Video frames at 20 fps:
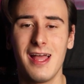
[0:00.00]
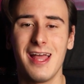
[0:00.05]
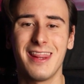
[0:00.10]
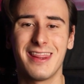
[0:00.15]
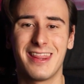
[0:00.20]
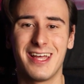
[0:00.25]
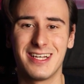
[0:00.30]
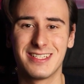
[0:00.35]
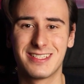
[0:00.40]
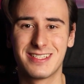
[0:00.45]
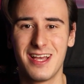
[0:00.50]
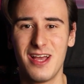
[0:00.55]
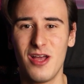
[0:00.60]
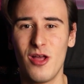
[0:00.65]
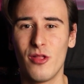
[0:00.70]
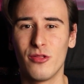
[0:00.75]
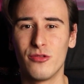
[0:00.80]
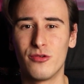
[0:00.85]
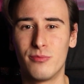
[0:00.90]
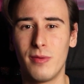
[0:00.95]
and thus
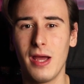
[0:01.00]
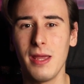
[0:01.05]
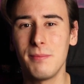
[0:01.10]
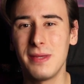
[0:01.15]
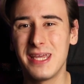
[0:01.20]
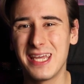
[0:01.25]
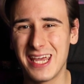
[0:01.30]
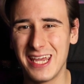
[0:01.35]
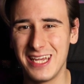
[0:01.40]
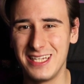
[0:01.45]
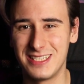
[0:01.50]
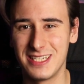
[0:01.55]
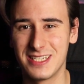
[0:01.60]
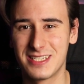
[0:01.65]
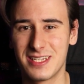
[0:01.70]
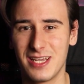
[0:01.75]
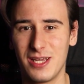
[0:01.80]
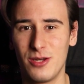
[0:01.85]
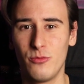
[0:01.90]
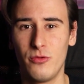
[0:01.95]
There might be
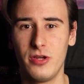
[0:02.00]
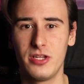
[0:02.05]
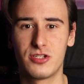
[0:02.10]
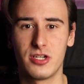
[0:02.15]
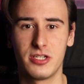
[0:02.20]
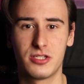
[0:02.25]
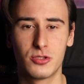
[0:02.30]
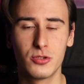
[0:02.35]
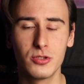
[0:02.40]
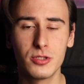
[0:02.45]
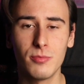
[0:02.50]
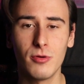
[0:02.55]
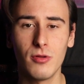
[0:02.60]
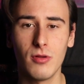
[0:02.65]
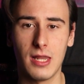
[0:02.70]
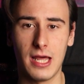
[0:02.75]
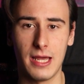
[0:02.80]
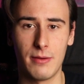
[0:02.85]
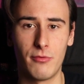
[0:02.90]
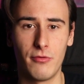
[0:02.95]
cases in which a
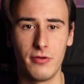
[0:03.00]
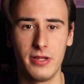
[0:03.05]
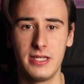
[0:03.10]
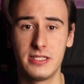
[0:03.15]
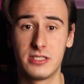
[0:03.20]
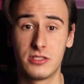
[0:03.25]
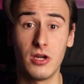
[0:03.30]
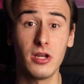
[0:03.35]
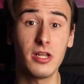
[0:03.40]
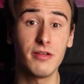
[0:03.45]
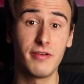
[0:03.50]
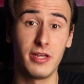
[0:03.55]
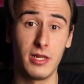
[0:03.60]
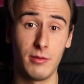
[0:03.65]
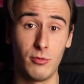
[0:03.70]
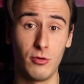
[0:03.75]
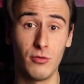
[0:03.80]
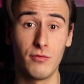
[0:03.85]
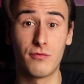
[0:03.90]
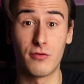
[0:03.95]
suitable library is not
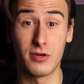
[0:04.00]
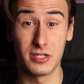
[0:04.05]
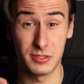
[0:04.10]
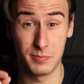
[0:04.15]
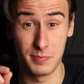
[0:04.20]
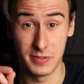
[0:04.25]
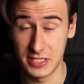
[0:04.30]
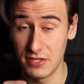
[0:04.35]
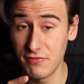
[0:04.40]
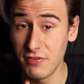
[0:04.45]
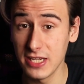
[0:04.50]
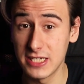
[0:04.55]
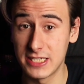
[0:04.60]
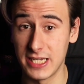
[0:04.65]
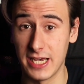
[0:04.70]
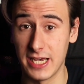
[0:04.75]
available for a specific